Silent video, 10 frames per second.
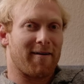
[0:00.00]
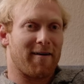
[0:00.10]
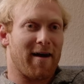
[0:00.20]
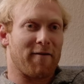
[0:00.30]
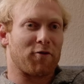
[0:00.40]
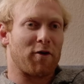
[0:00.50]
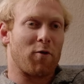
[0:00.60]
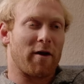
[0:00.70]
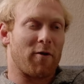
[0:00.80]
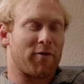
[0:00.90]
after he
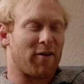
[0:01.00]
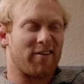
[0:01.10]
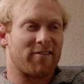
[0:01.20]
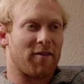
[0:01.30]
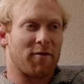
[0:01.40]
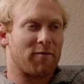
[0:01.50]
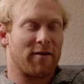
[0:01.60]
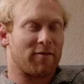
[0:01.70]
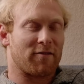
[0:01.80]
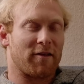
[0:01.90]
went out there. He said that
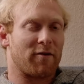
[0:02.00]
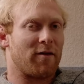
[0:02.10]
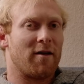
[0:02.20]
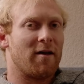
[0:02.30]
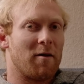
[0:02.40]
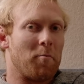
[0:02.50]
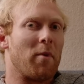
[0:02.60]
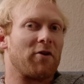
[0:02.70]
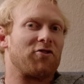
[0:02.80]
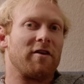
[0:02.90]
it slid
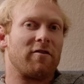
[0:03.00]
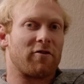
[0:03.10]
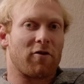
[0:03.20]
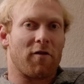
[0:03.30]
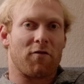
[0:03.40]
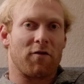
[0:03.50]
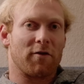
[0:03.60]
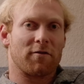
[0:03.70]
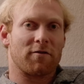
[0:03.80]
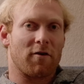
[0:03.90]
much easier on the
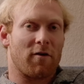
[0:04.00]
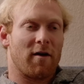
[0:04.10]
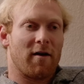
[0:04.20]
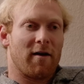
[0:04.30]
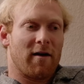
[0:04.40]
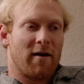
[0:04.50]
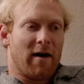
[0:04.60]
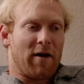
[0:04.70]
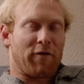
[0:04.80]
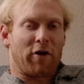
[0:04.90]
field, so
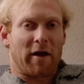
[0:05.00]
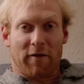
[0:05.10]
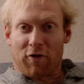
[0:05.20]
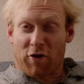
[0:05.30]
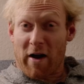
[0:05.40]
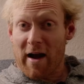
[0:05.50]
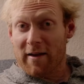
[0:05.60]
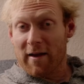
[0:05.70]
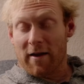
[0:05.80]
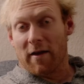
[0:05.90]
I figured I'd give it a
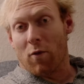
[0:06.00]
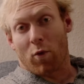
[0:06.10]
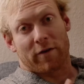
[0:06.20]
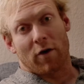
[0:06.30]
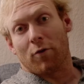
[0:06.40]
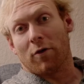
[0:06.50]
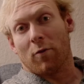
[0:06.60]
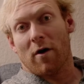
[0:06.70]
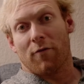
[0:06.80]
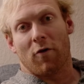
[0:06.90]
crack, and it worked out really
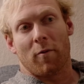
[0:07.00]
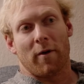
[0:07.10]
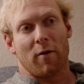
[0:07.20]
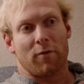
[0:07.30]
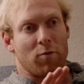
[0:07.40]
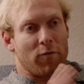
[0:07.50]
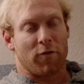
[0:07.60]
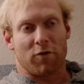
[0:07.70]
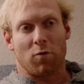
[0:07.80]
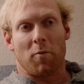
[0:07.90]
well for me. I was the
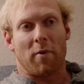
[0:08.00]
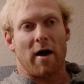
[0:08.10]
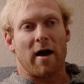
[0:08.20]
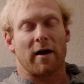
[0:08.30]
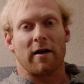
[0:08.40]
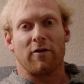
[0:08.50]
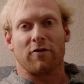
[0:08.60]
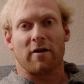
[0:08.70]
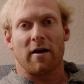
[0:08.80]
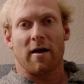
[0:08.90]
first one back, and I
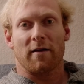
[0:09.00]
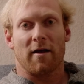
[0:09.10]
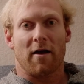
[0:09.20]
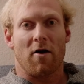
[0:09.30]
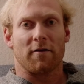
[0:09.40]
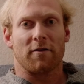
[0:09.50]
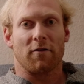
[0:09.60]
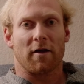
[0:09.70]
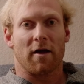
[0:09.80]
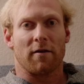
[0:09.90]
just kind of had to hang on until
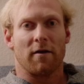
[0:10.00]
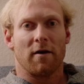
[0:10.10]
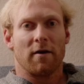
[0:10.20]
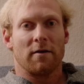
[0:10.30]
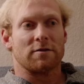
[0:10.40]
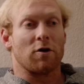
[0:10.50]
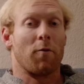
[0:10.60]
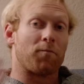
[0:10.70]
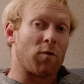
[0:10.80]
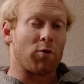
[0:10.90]
the end.
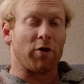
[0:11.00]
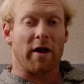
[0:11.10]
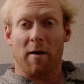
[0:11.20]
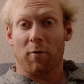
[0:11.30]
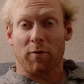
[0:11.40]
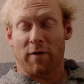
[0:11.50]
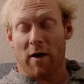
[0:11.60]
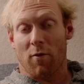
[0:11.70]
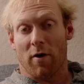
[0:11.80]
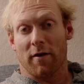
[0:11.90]
So really happy with
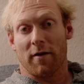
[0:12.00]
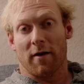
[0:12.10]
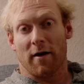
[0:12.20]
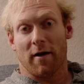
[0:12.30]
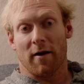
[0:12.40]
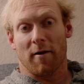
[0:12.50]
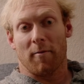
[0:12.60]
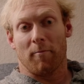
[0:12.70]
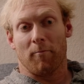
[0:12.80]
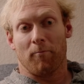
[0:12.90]
that one,
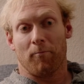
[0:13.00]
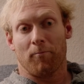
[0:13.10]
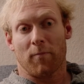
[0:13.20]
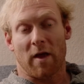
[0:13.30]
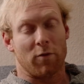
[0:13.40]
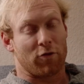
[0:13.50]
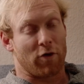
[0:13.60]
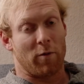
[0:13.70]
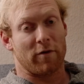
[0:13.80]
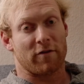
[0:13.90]
and it was a
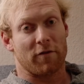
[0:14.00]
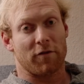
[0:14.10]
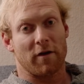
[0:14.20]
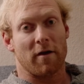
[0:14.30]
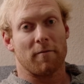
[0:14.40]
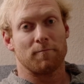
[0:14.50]
great way to start the day.